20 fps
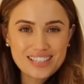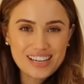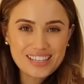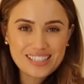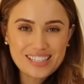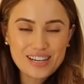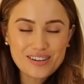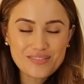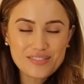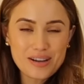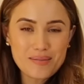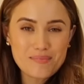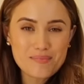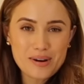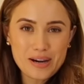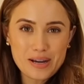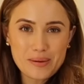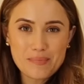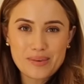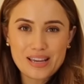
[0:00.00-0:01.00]
next outfit
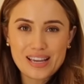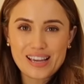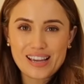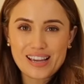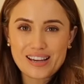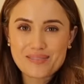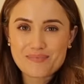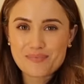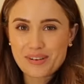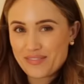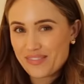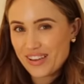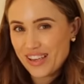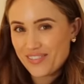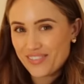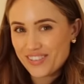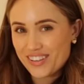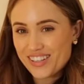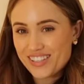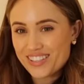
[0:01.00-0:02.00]
might be my
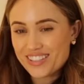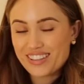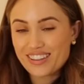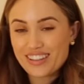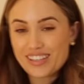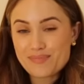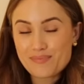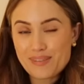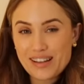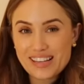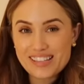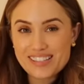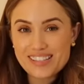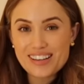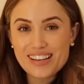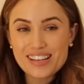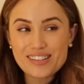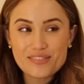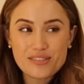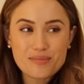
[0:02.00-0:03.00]
favourite. This blazer
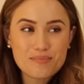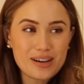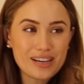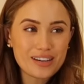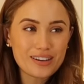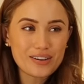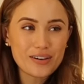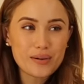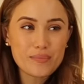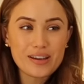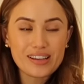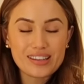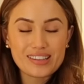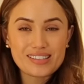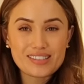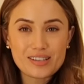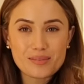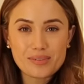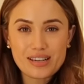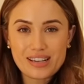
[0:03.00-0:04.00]
is from Mango. I picked
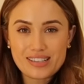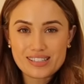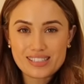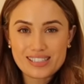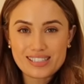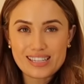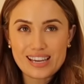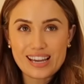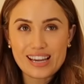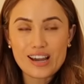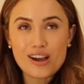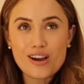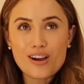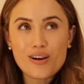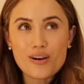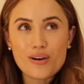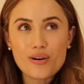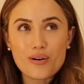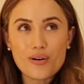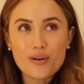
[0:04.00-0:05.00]
this up yesterday
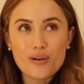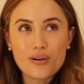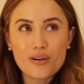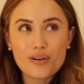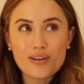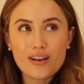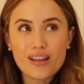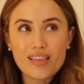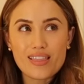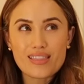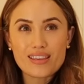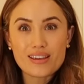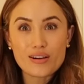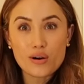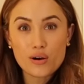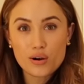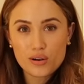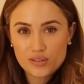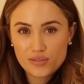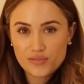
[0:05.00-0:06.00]
on the
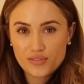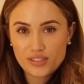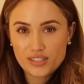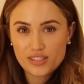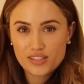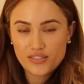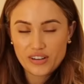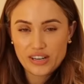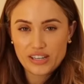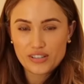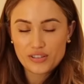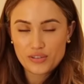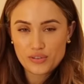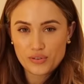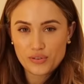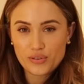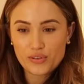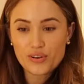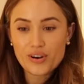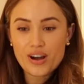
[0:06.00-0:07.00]
Oxford Street
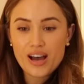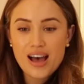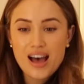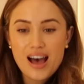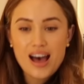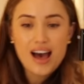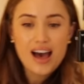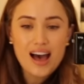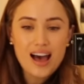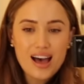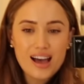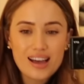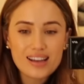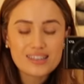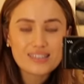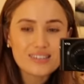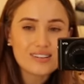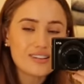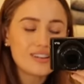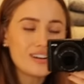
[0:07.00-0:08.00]
store.
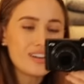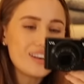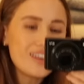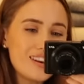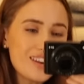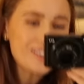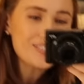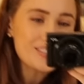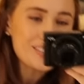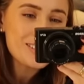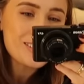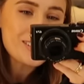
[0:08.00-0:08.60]
And oh, I love it